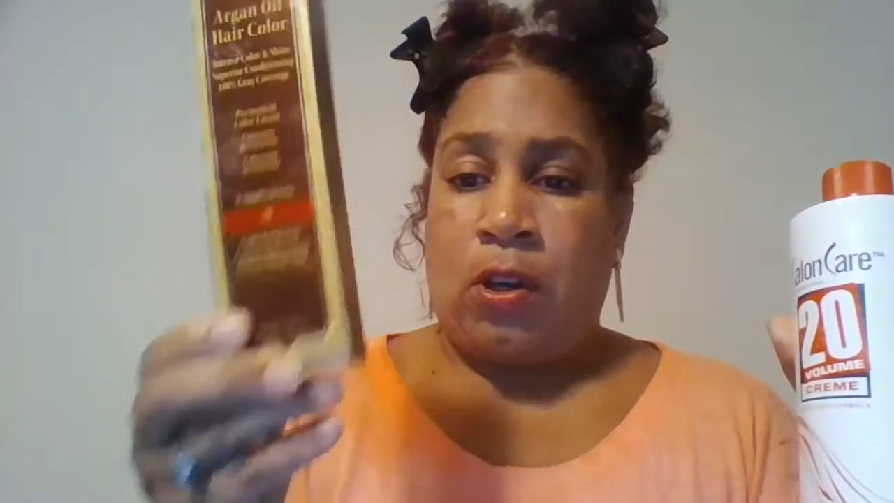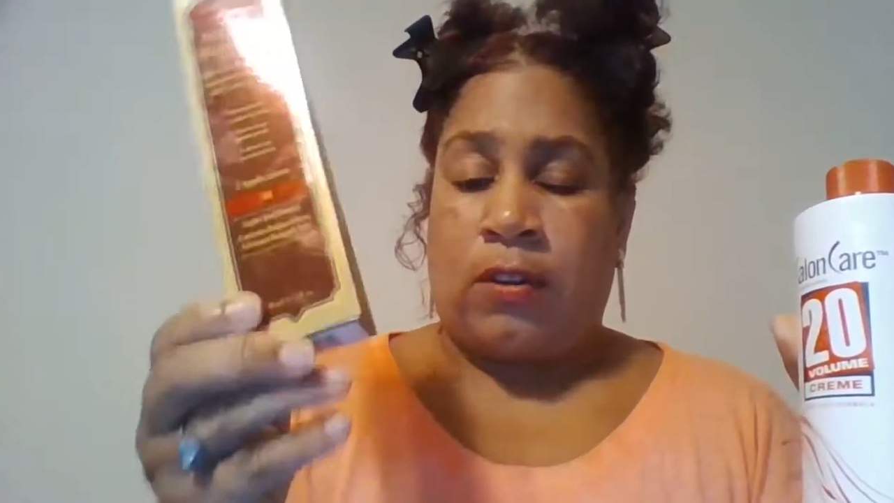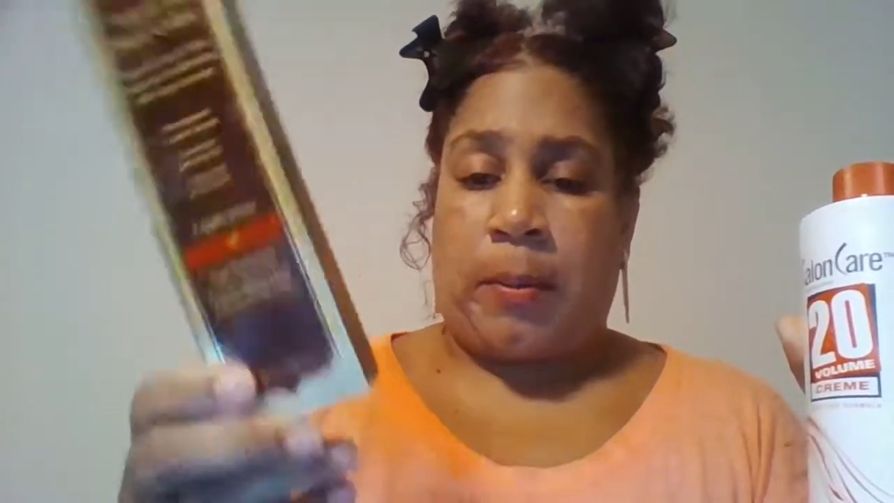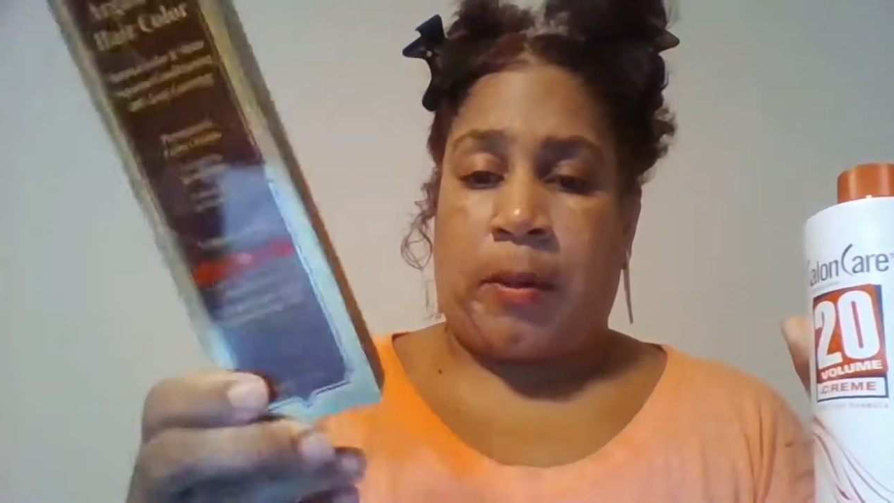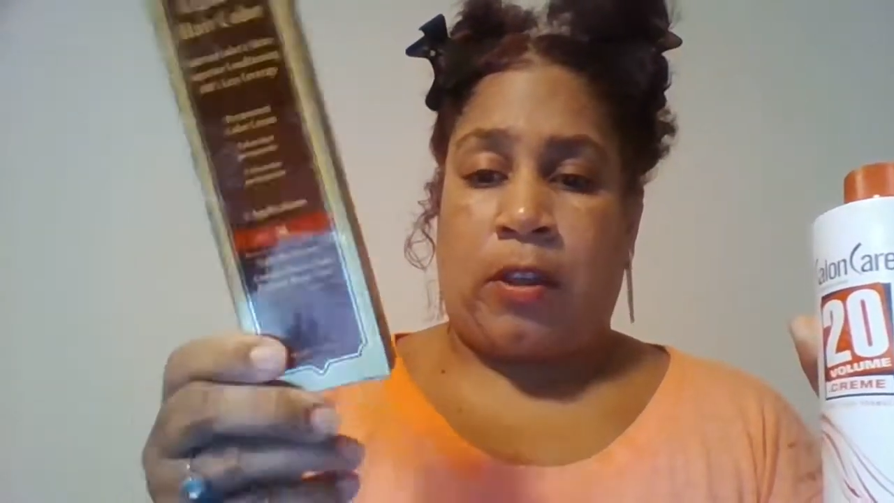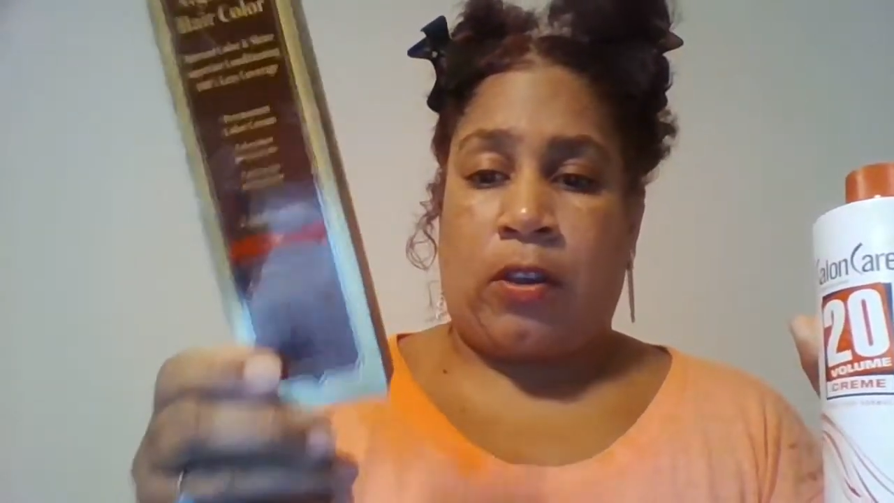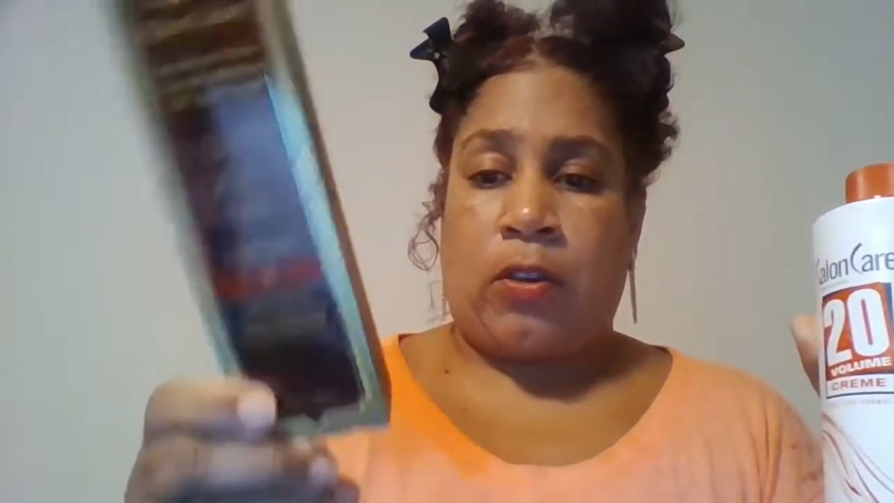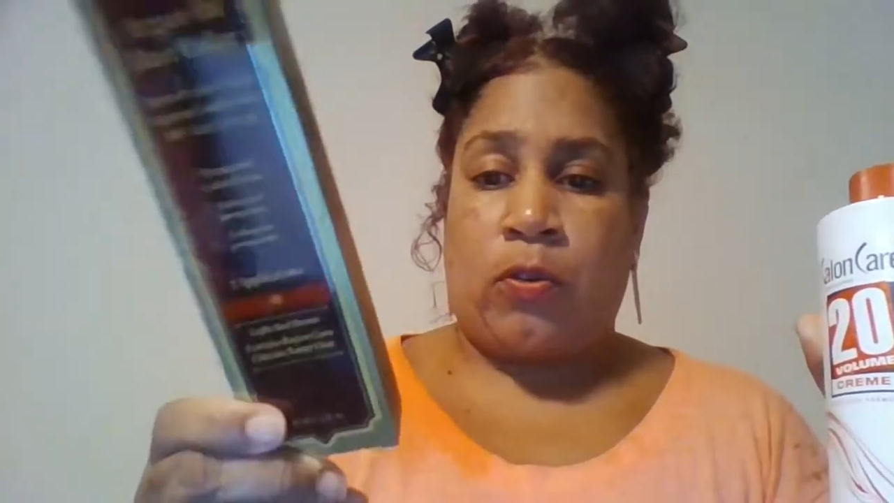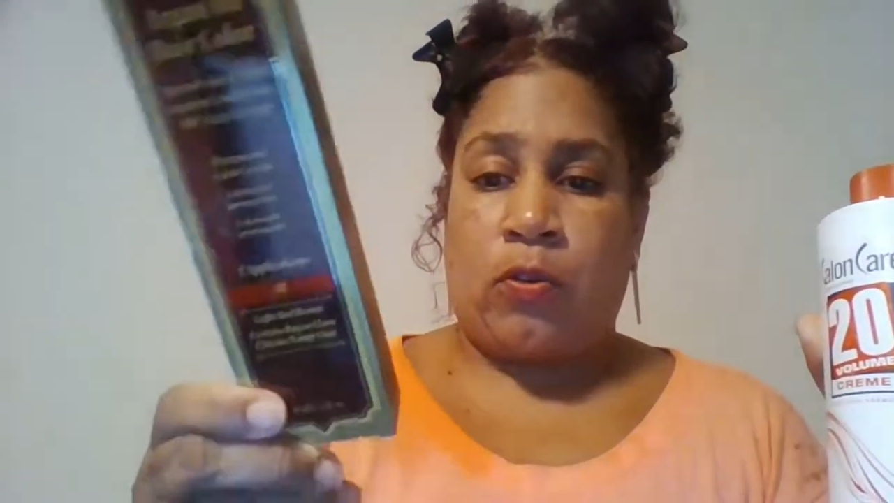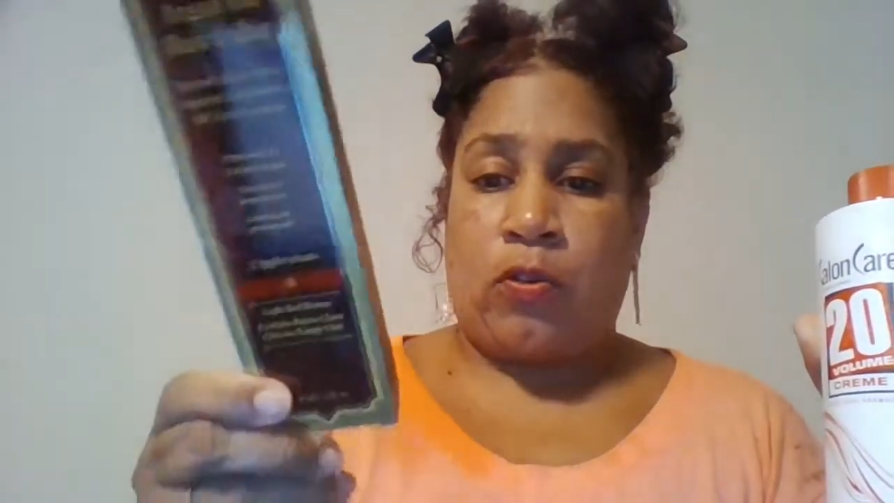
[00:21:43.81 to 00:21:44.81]
So I'm going to
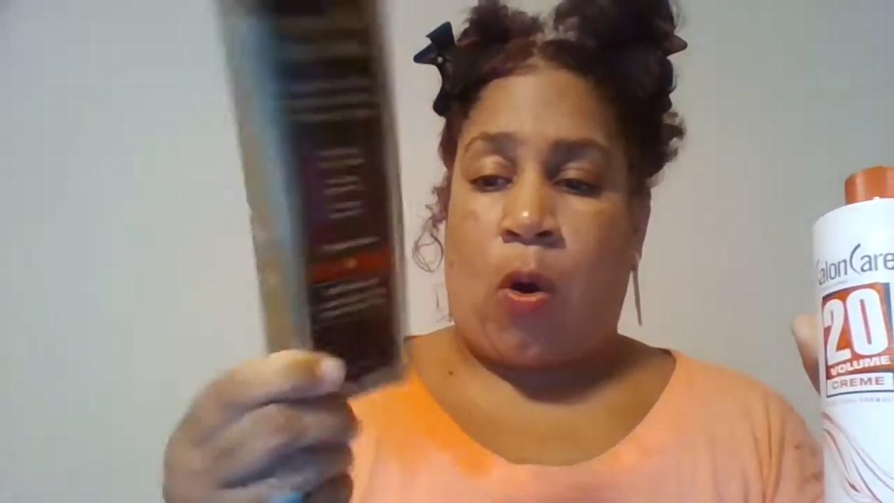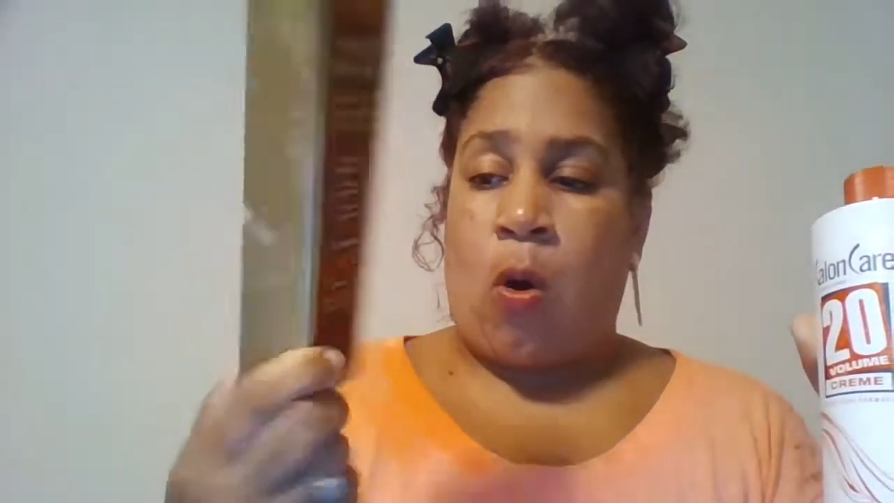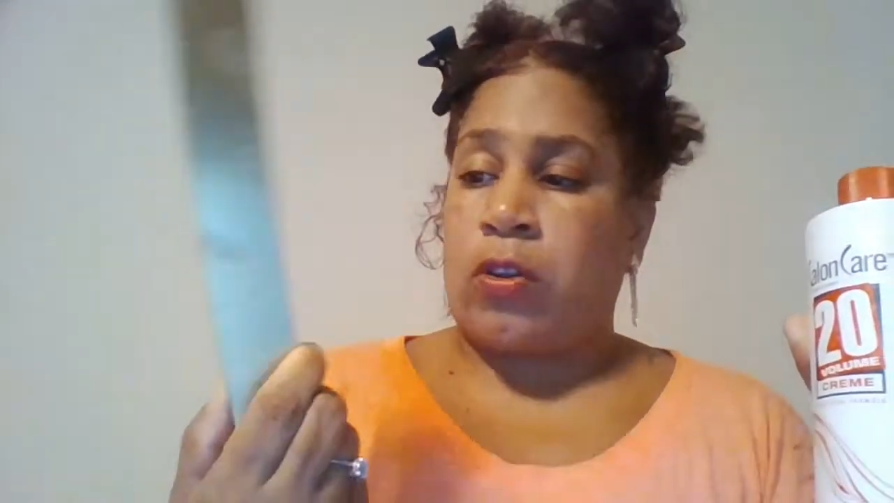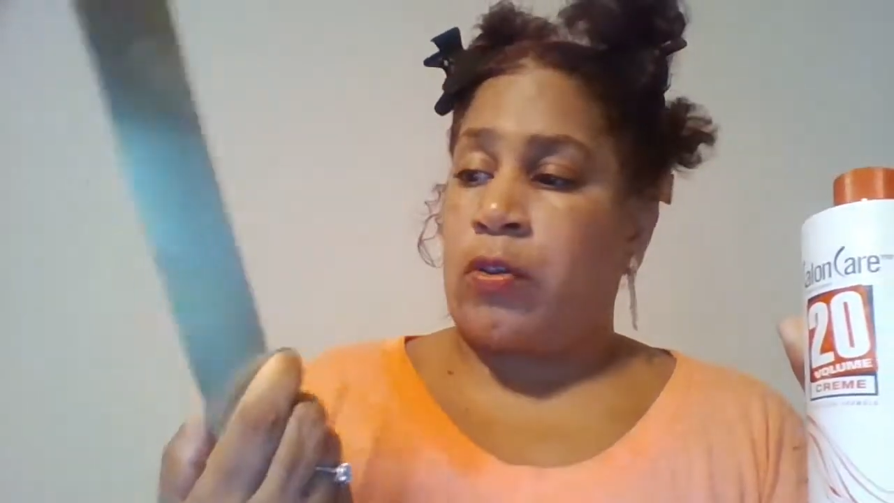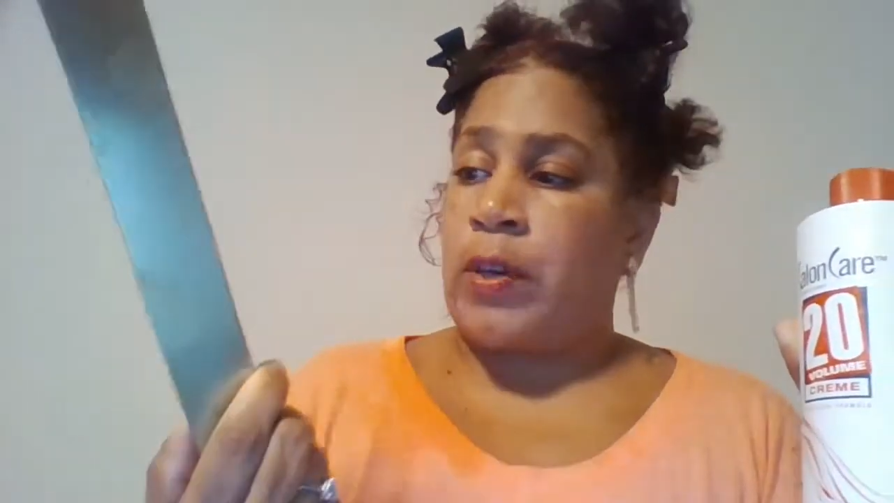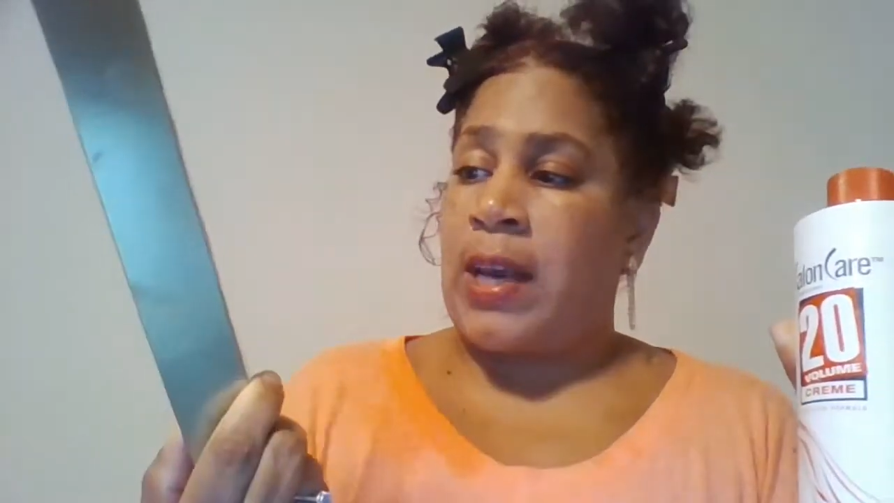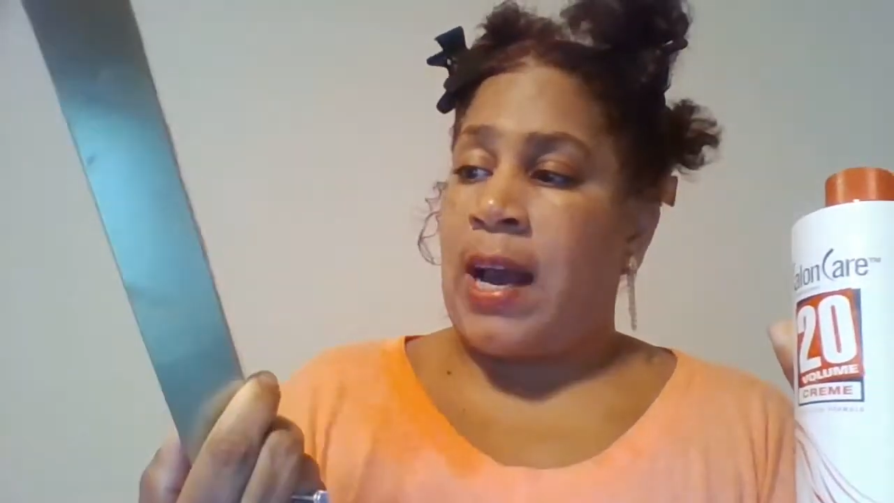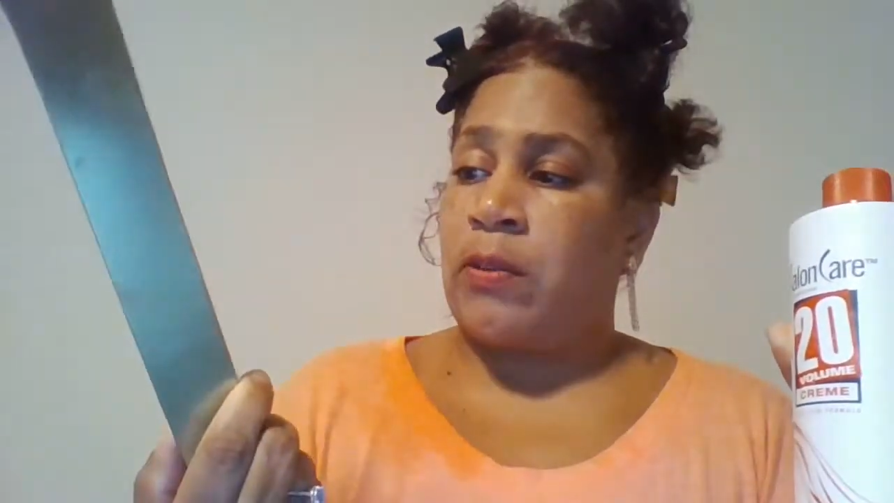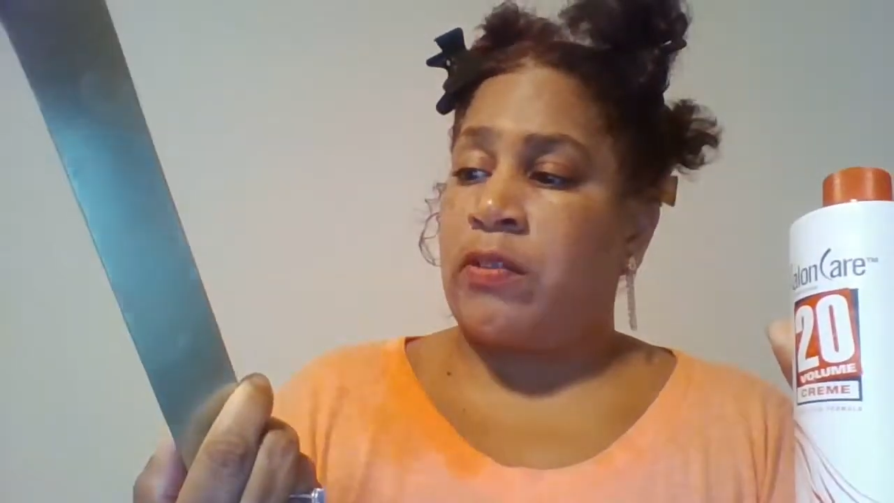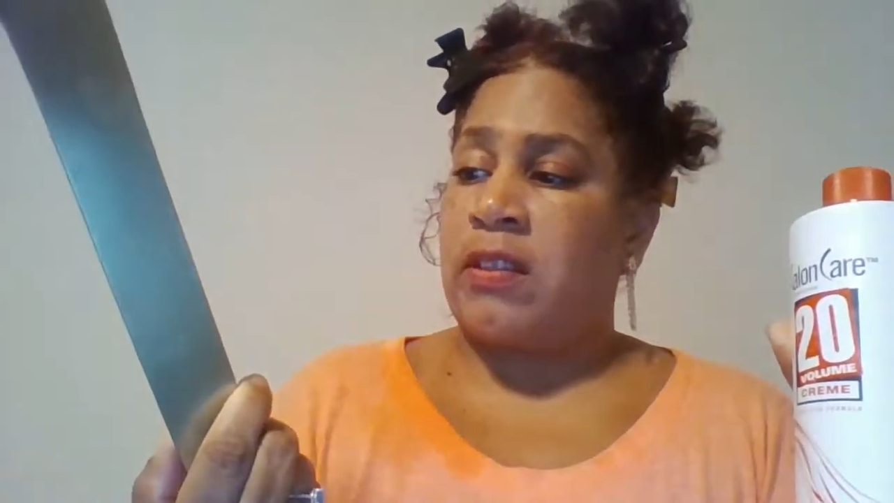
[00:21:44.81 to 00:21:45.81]
use all 3
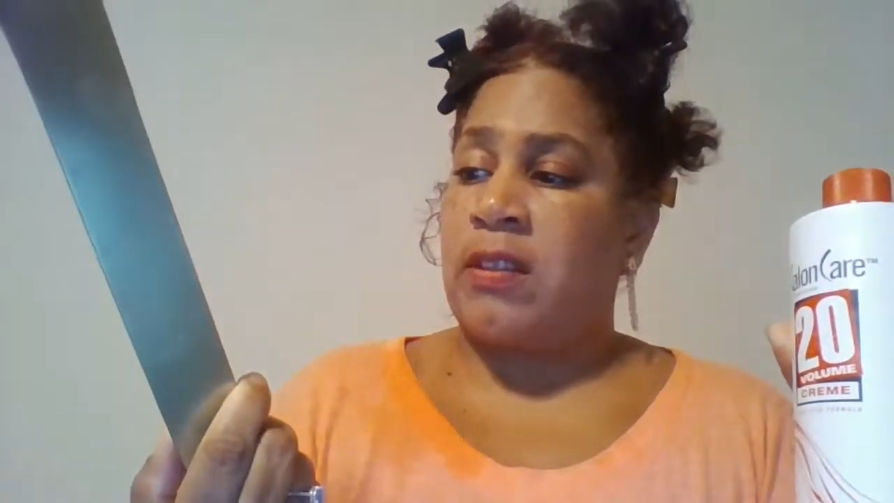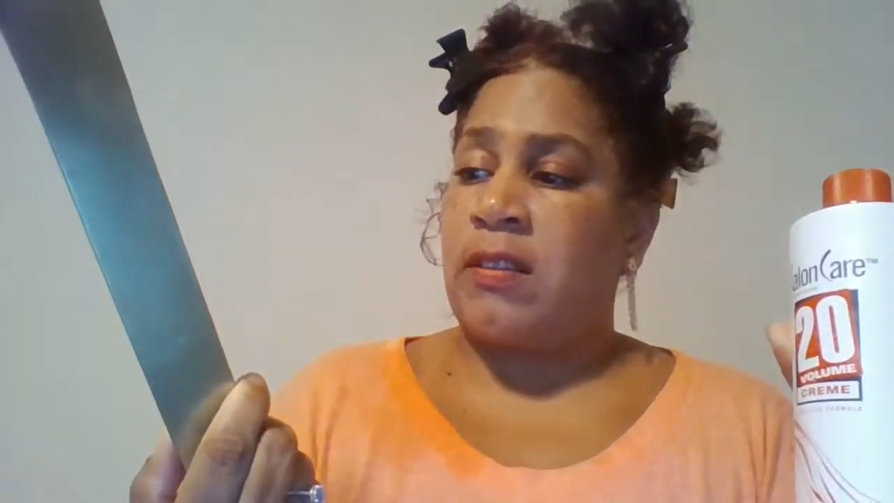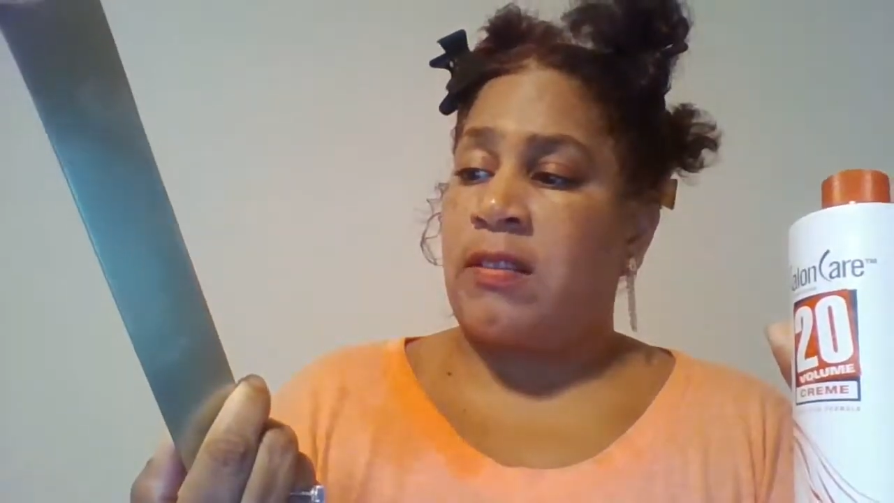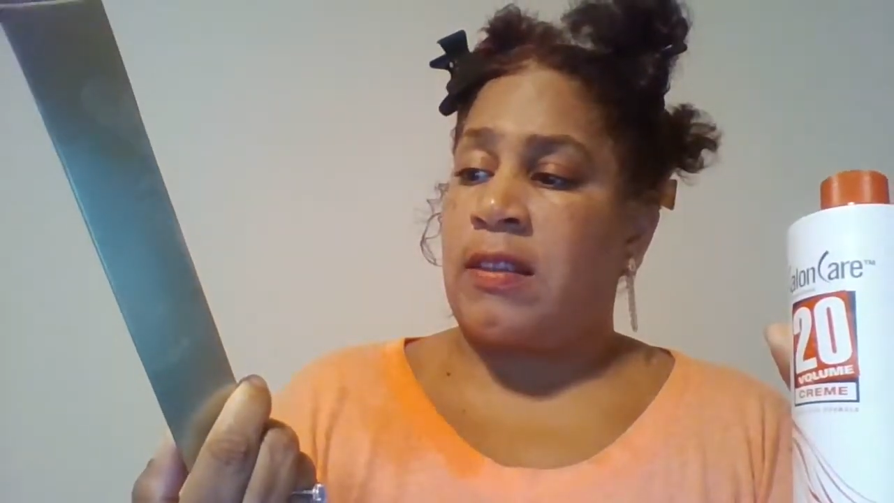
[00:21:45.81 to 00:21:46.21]
ounces,